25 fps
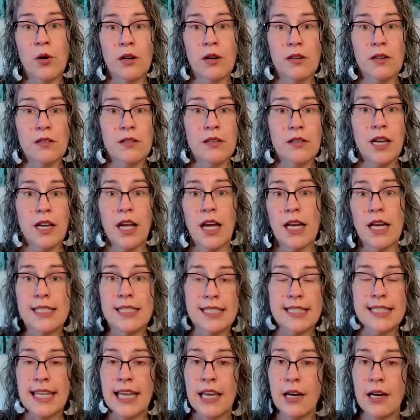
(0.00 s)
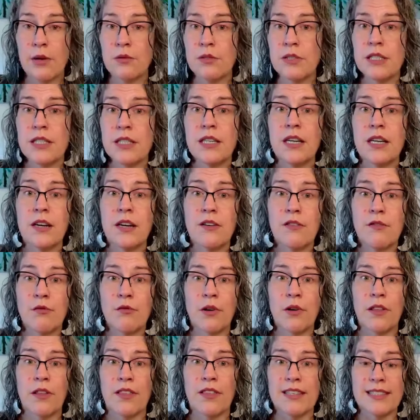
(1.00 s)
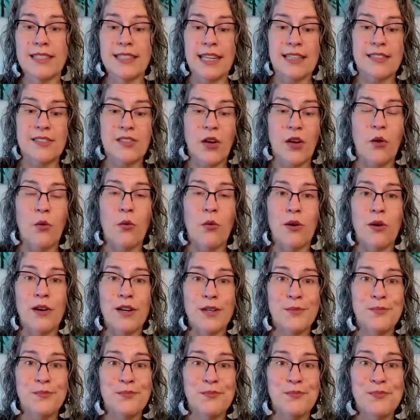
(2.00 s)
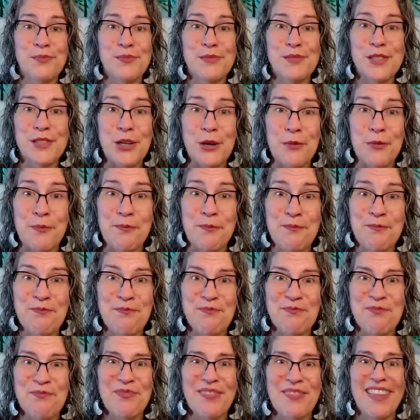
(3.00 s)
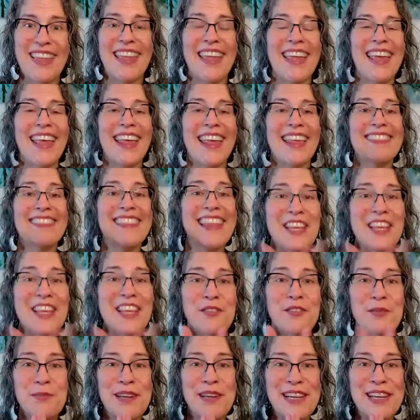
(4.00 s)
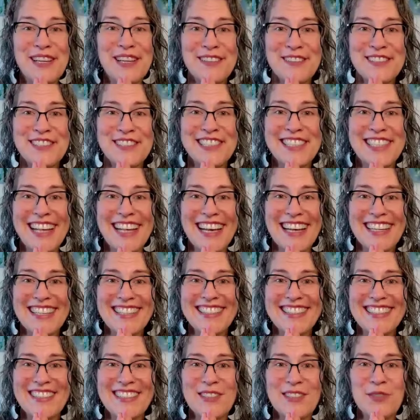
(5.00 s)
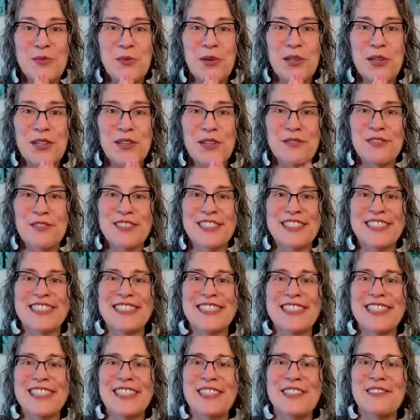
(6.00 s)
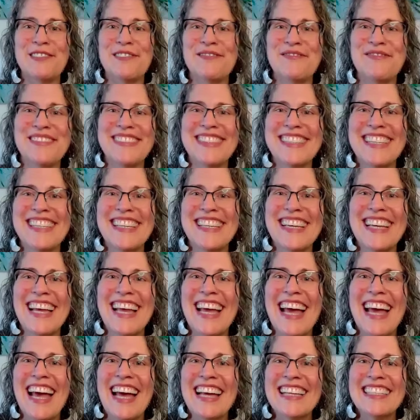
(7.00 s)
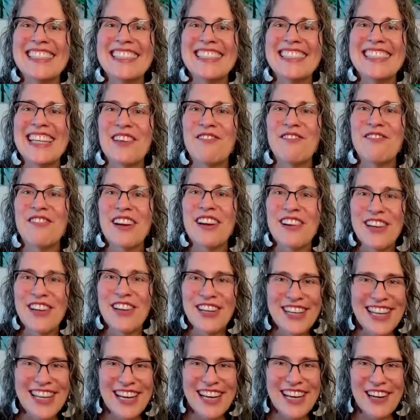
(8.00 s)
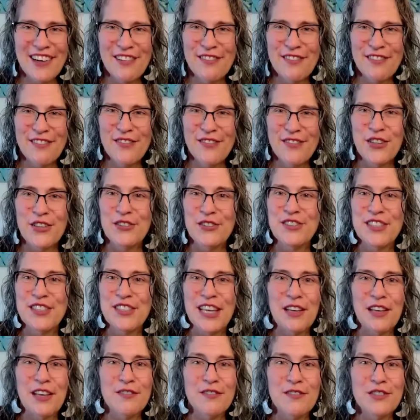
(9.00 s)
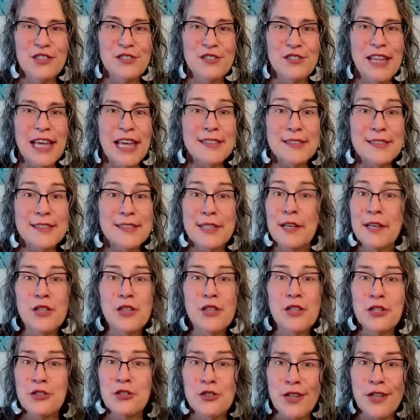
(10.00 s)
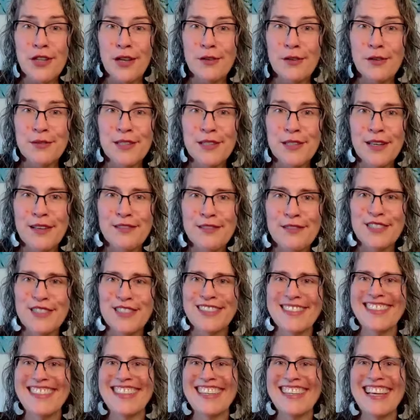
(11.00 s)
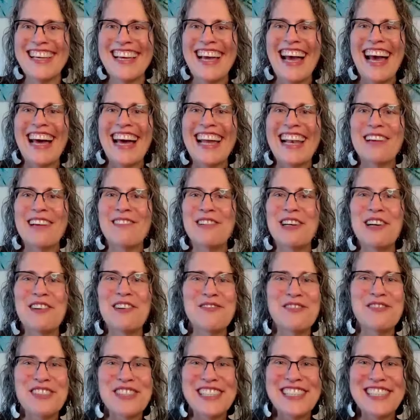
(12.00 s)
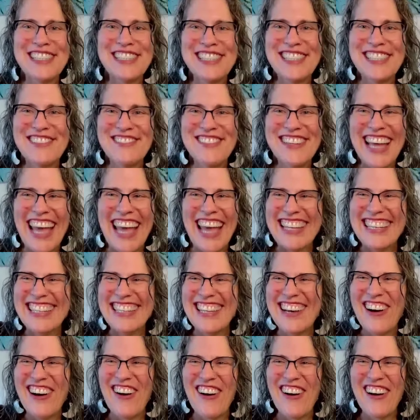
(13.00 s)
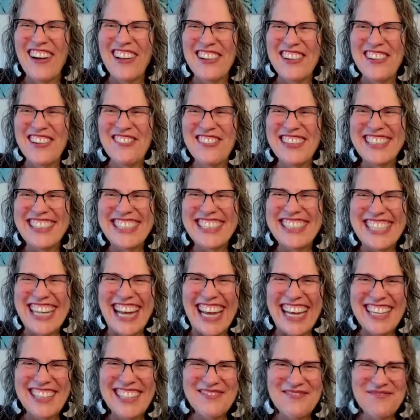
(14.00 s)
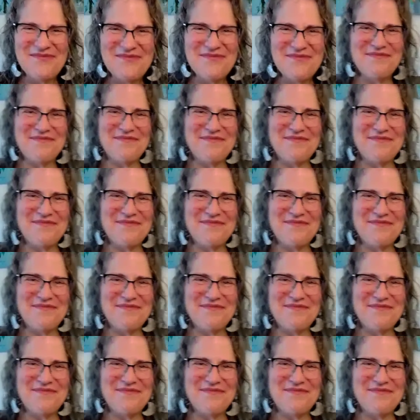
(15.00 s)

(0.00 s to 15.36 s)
for discount for this next cohort. So thank you for being here today. It was wonderful to see you. Take very good care of yourselves, your light selves, and your shadow selves. And I will hopefully see you again on Wednesday.